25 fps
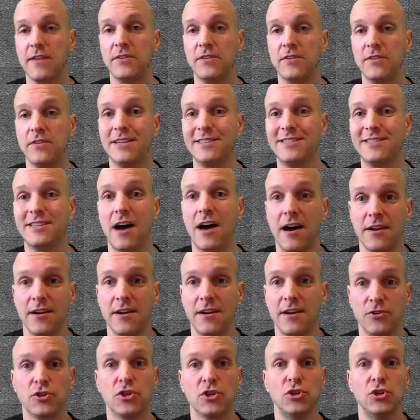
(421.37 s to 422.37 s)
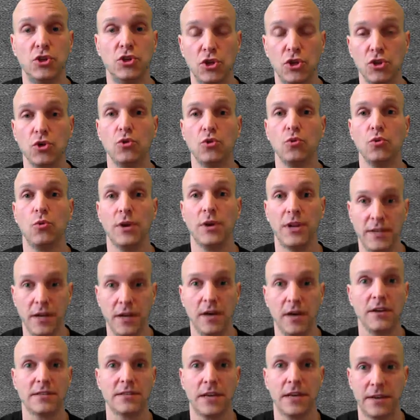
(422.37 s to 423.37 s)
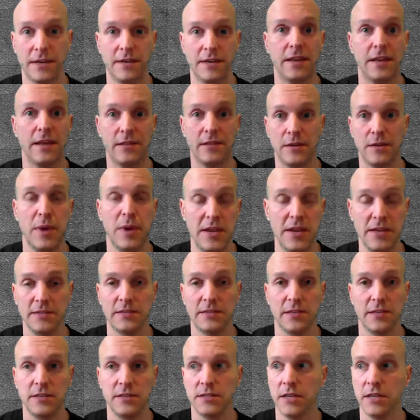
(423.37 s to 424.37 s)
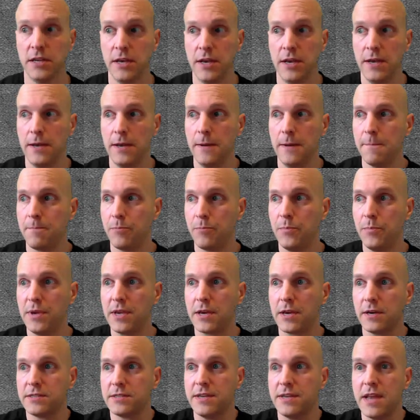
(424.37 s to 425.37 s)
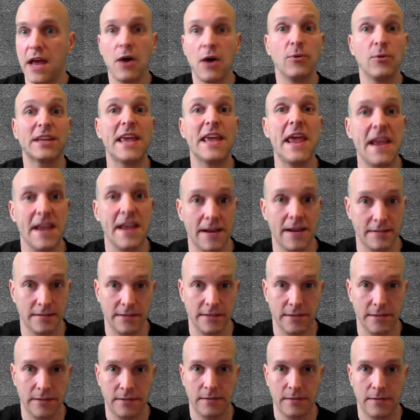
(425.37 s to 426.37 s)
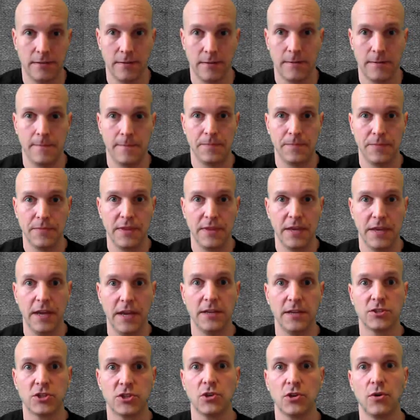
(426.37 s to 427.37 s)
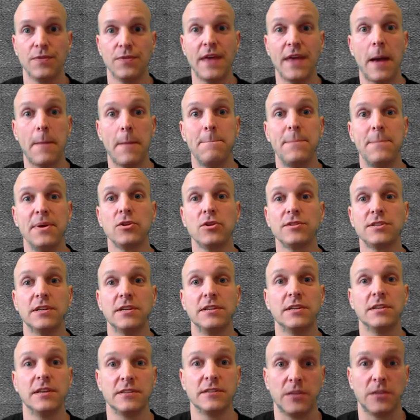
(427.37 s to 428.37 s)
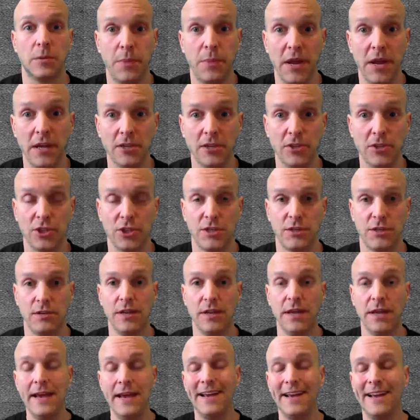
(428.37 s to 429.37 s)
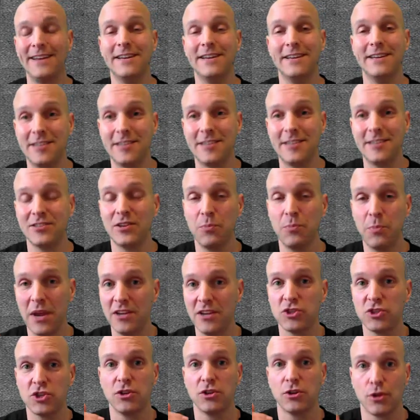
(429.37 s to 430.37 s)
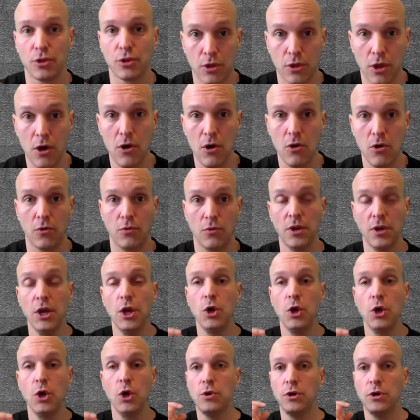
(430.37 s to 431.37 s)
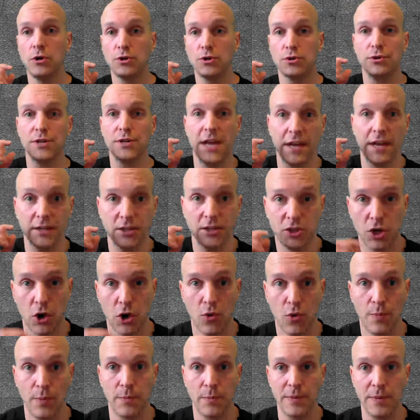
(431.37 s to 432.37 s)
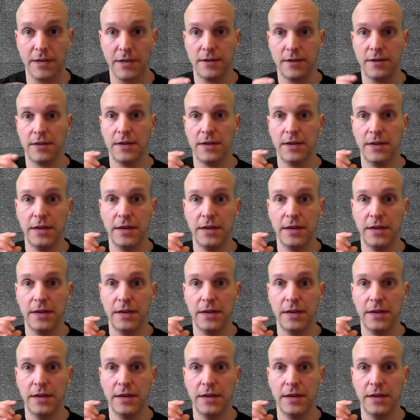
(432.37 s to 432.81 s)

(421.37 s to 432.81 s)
have a desire to do what it does on a daily basis because now it can't. And so that builds anticipation, and anticipation alone will create dopamine.